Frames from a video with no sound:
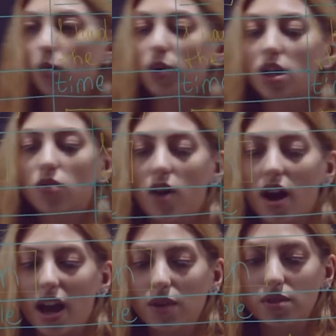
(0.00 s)
we
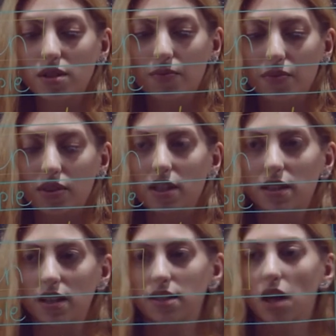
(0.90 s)
arrived. This
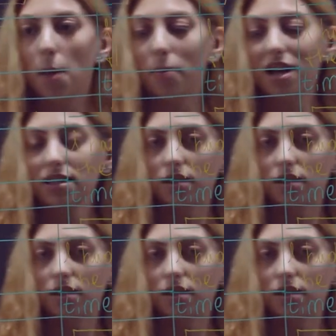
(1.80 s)
is past